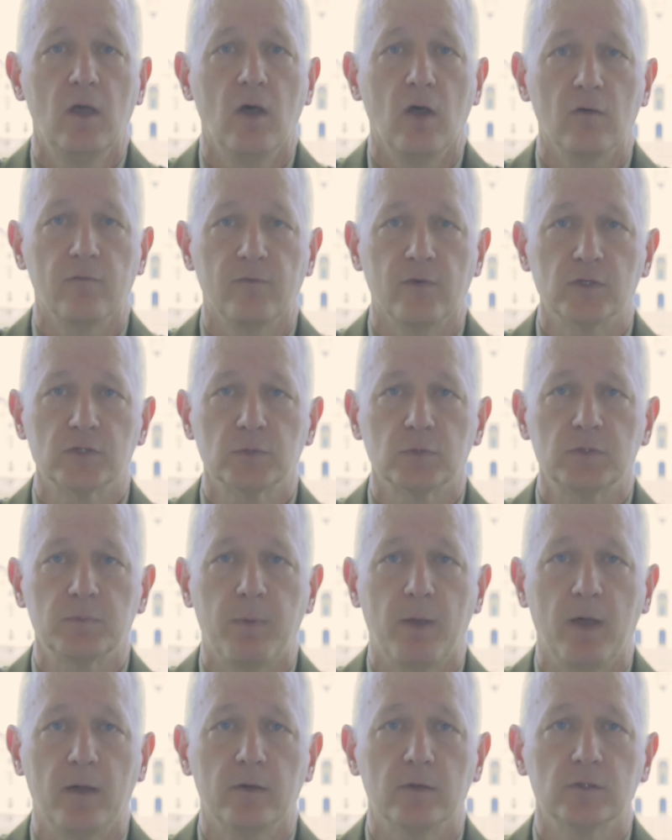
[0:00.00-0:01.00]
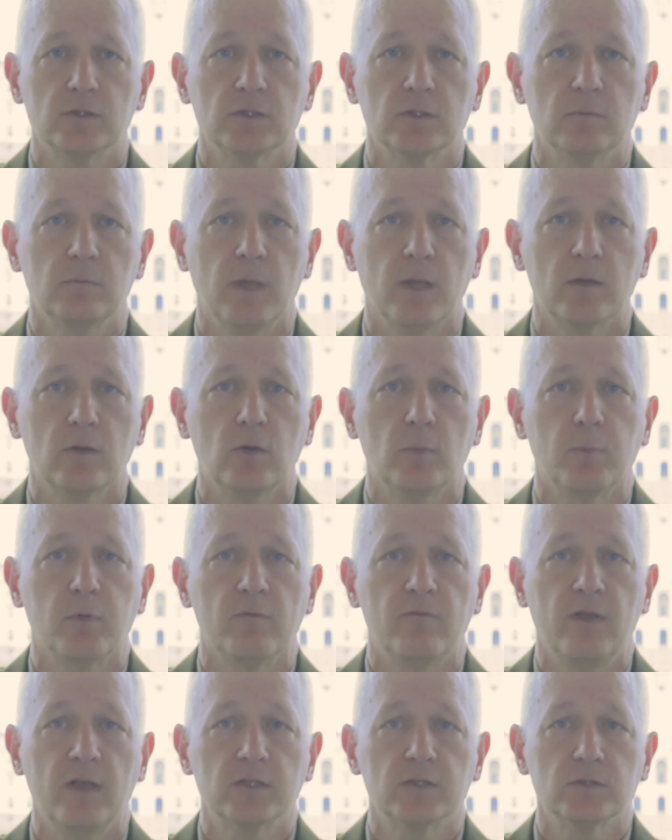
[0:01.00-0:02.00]
Our first responders, medical
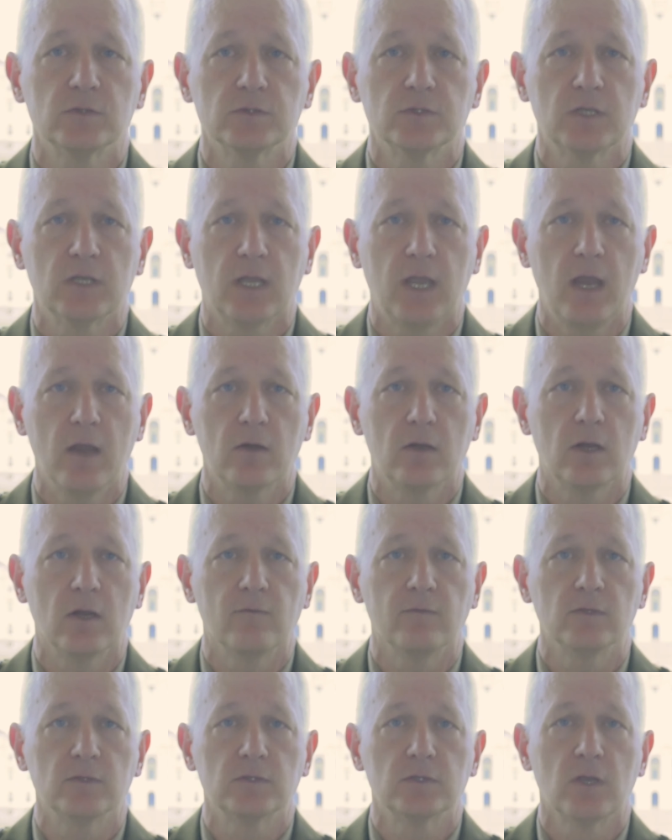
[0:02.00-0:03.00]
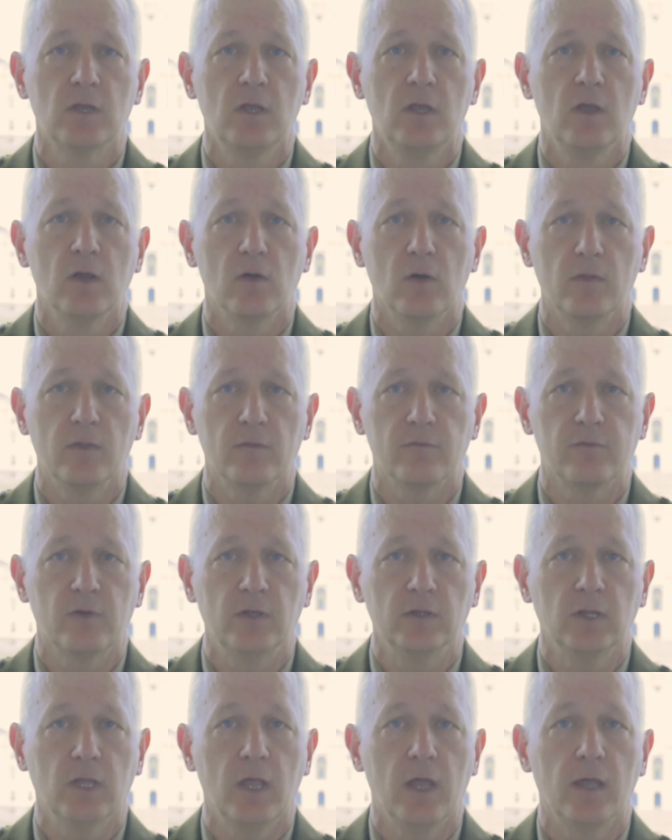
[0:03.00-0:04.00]
professionals, and caregivers are on the
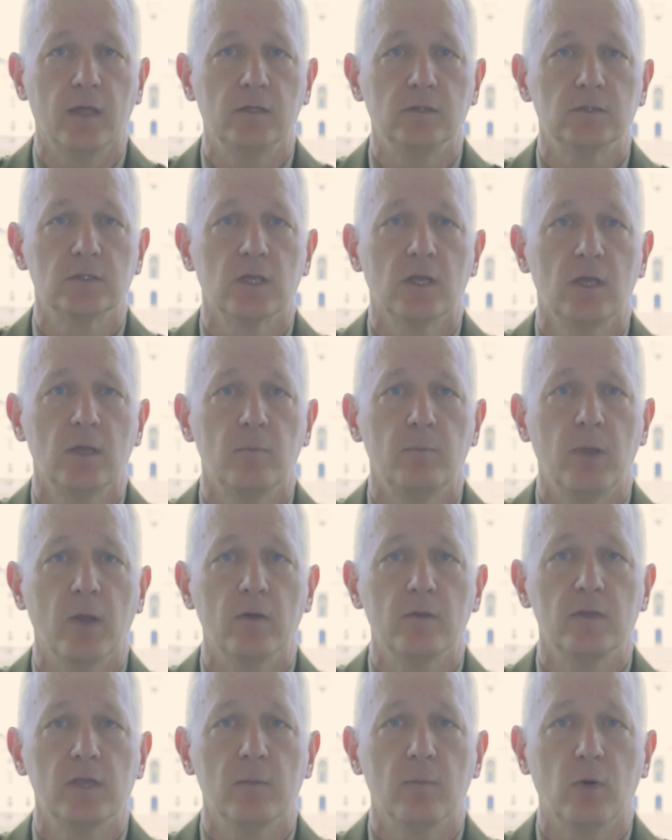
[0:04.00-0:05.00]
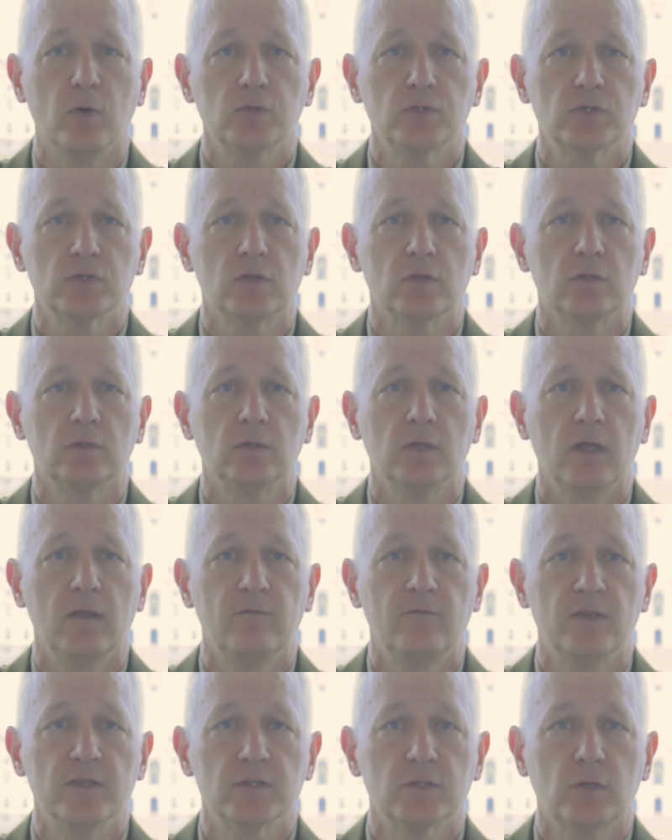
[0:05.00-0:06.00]
front lines bearing the emotional
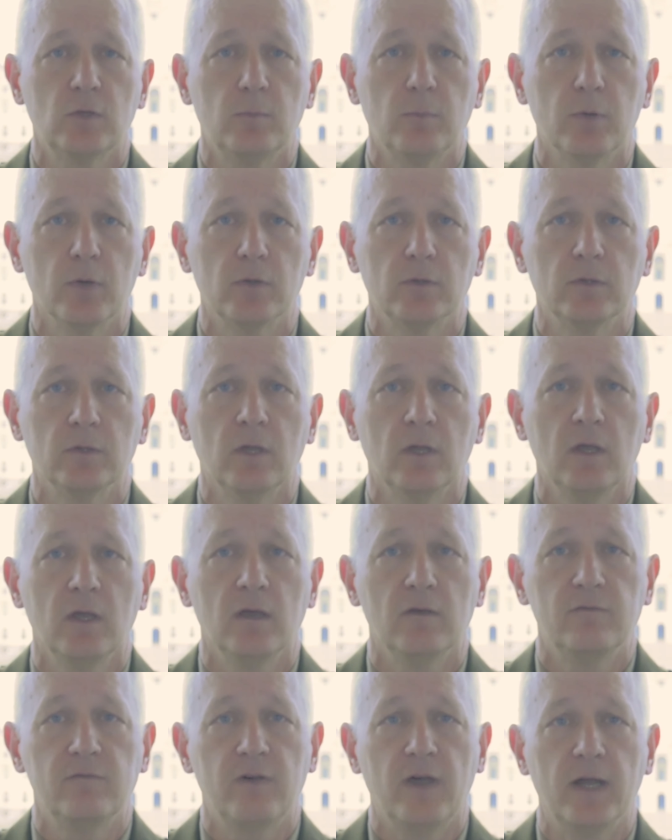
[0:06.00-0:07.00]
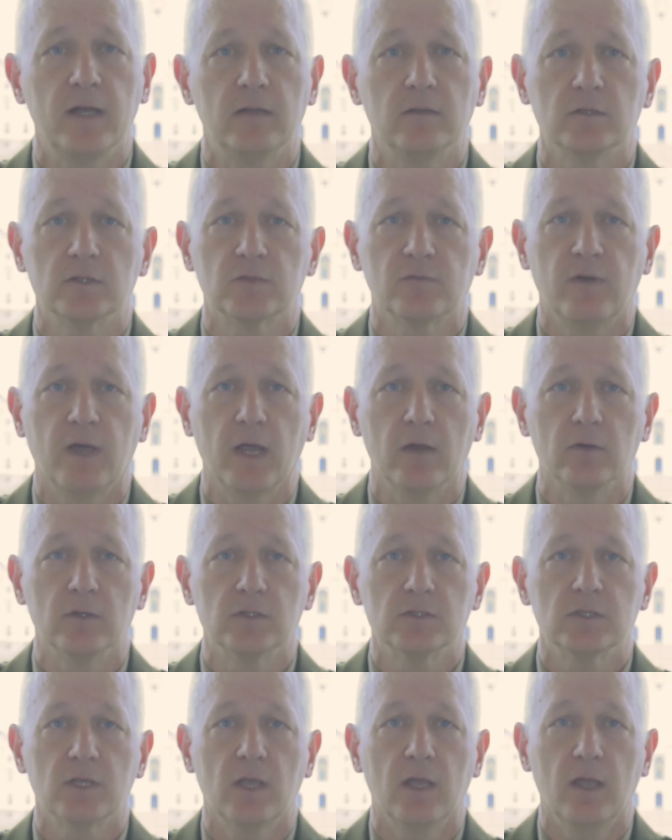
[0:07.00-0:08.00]
and physical burden of fighting this
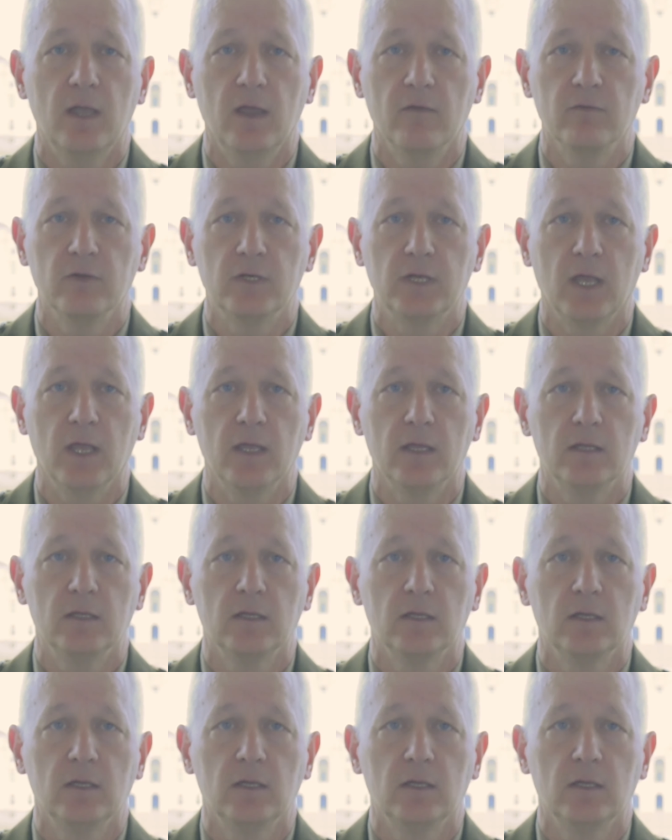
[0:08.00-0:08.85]
virus every day.